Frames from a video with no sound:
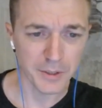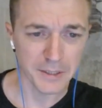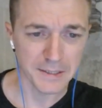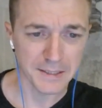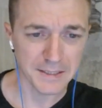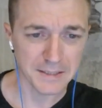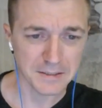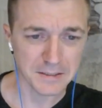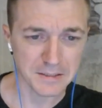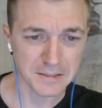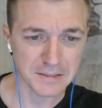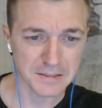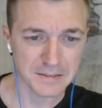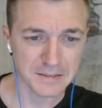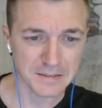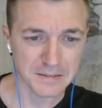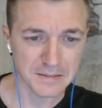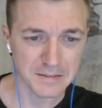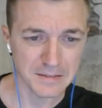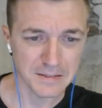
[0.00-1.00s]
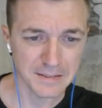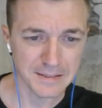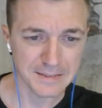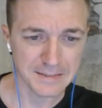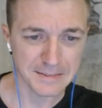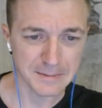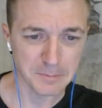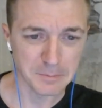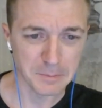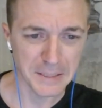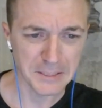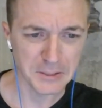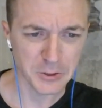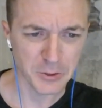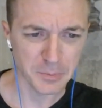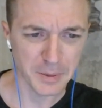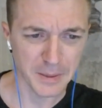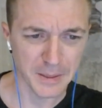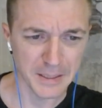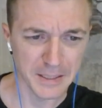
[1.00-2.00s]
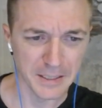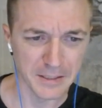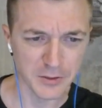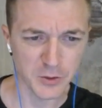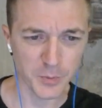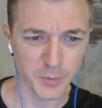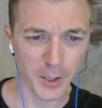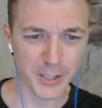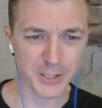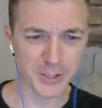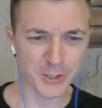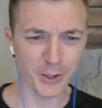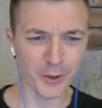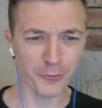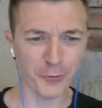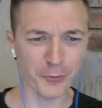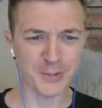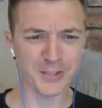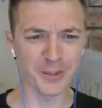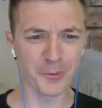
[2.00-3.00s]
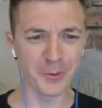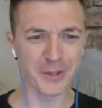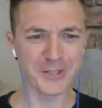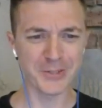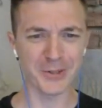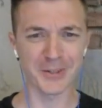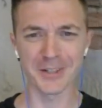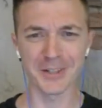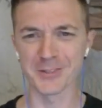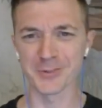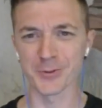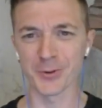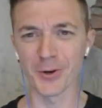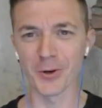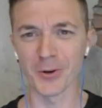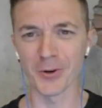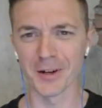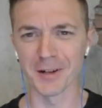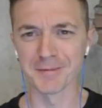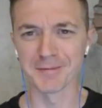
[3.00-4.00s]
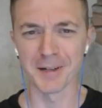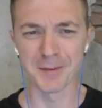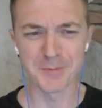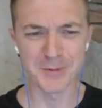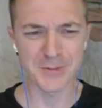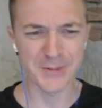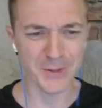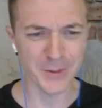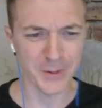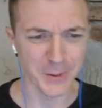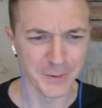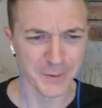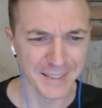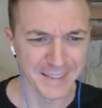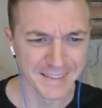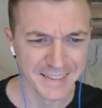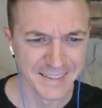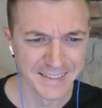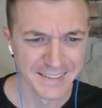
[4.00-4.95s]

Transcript: That's a major pain, especially for someone trying to draw. I'm sorry, man.